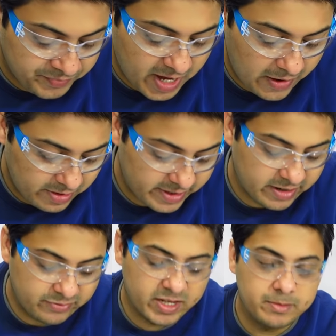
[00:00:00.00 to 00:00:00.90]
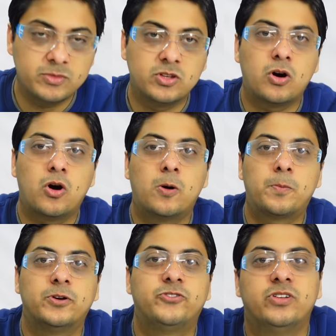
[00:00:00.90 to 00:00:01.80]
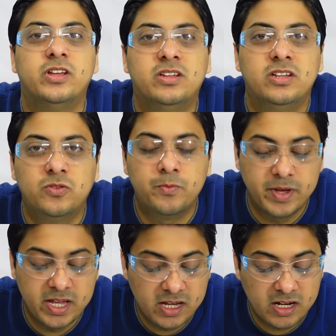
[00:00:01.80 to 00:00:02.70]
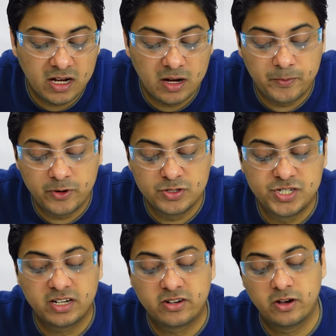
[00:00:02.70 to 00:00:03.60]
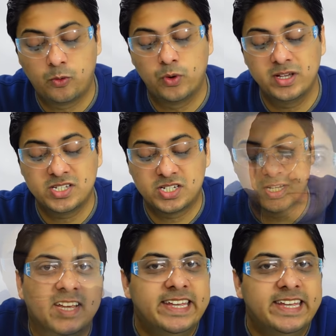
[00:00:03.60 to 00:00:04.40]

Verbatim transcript: I will give them the opportunity to make a project request.